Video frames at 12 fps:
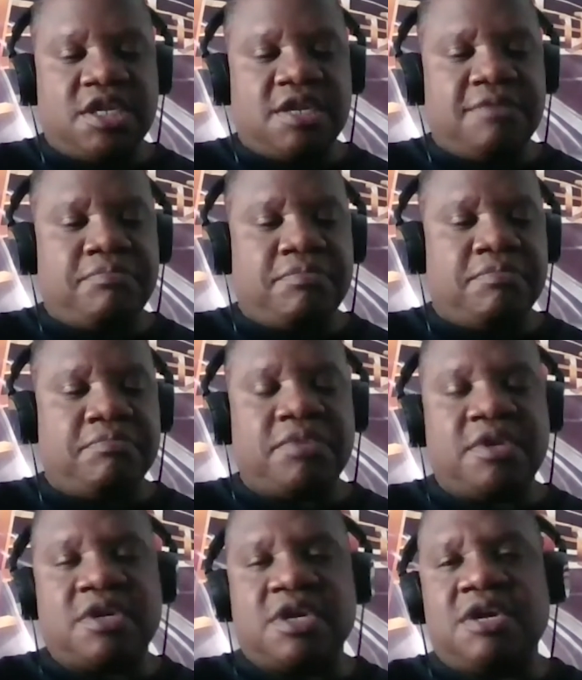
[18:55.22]
didn't
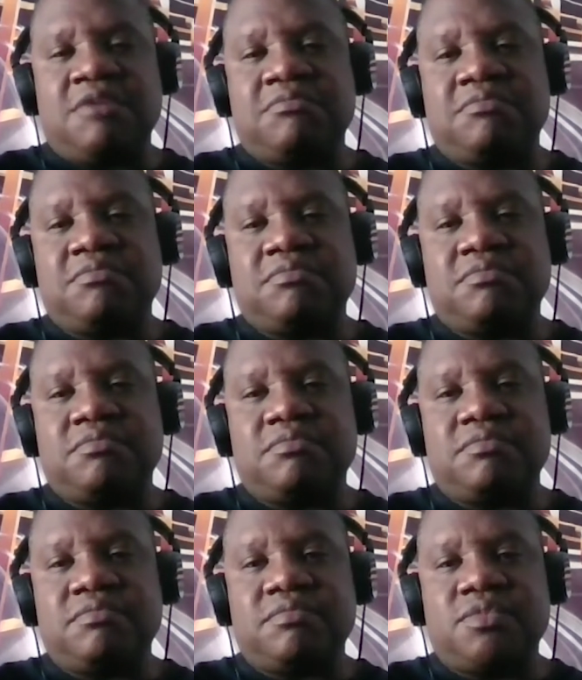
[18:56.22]
become
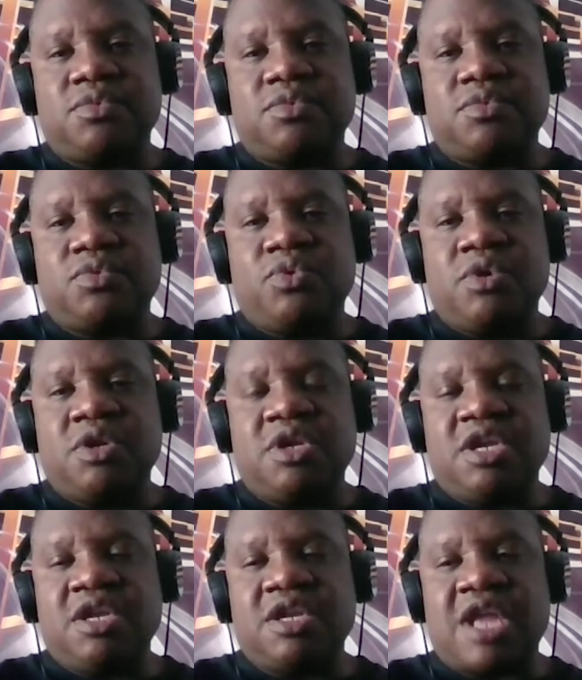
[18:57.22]

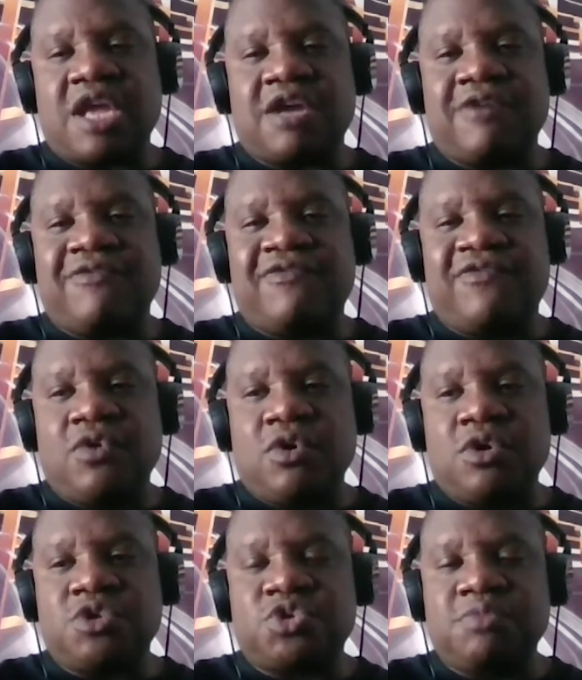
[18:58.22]
really like a full
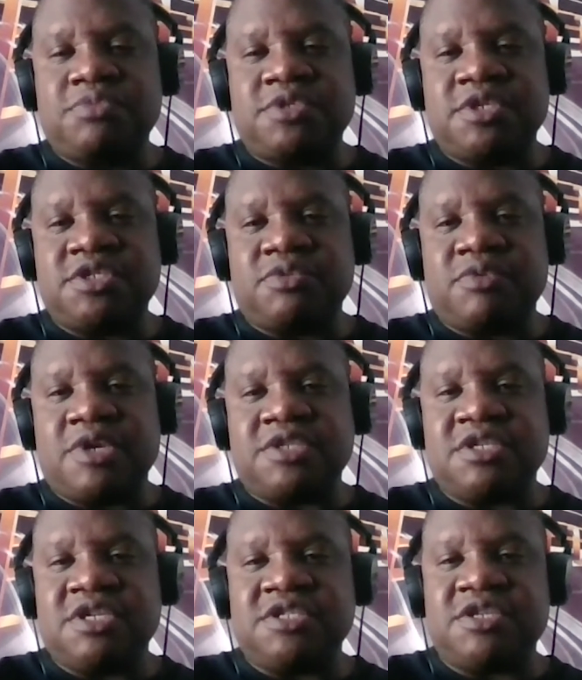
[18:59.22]
Troop situation
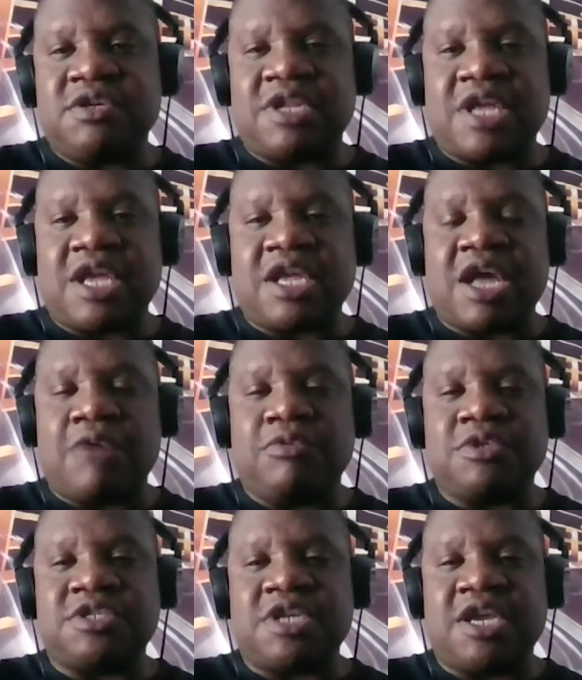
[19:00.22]
until I would
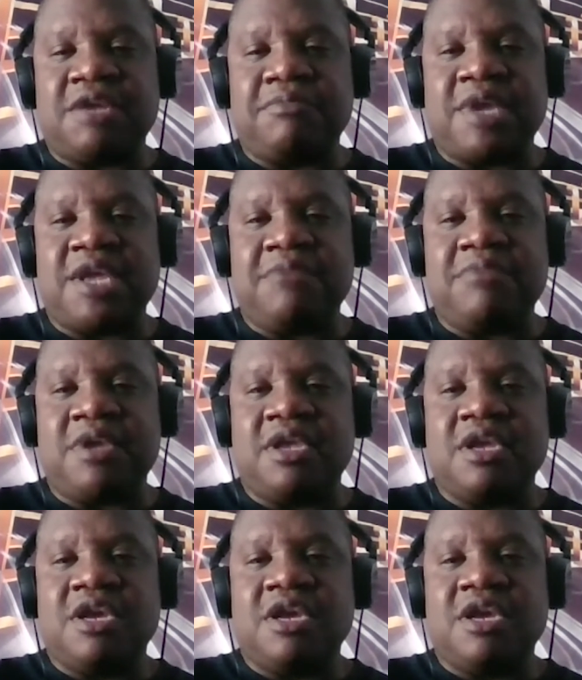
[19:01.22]
say maybe